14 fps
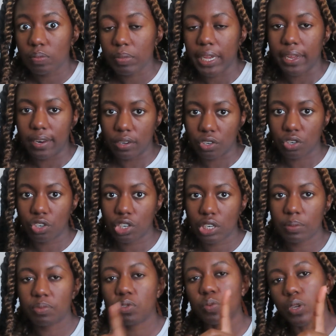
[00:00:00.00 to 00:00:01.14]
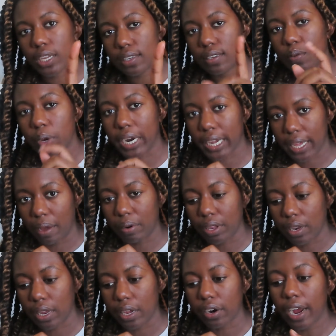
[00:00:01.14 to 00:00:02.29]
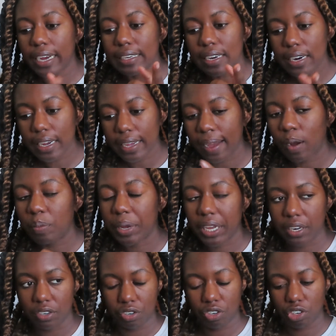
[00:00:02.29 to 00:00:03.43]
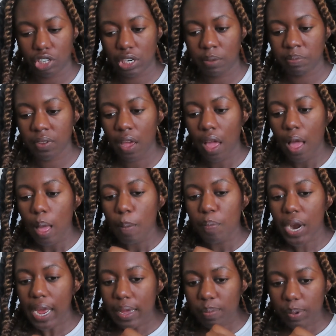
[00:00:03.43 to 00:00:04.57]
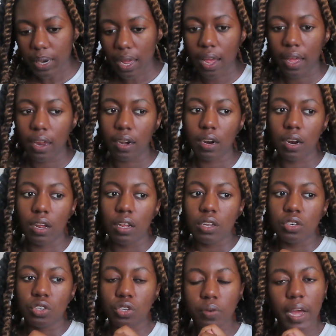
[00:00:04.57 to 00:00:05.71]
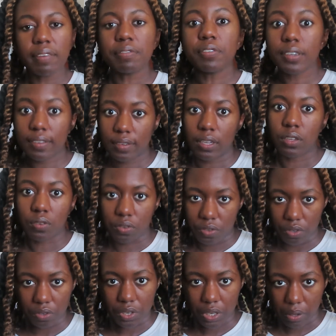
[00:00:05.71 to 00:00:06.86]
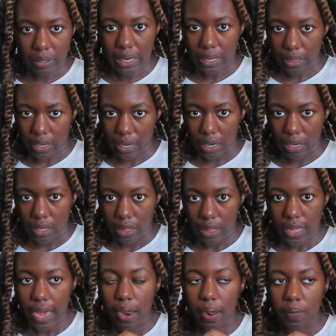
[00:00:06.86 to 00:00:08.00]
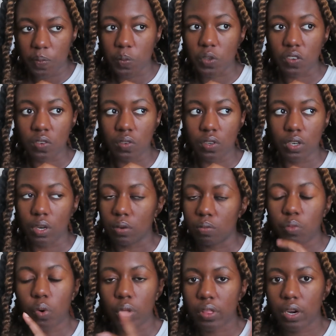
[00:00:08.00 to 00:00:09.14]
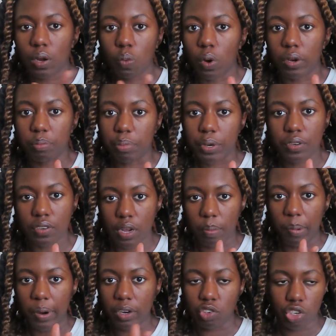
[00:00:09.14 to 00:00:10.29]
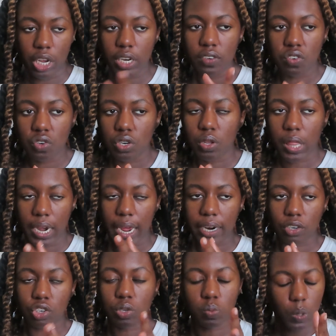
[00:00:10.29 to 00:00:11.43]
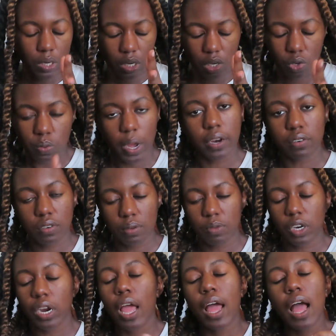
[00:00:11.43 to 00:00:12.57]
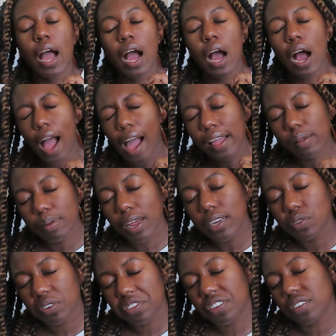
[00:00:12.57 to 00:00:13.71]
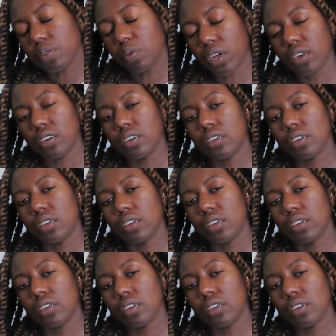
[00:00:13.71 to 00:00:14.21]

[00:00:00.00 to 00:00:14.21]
my internships. We'll get to what I counted later. I didn't count my internships, but I applied to every single studio in Atlanta. That was, more than a one-person operation. Any studio that actually wanted to hire someone. I applied to every single one.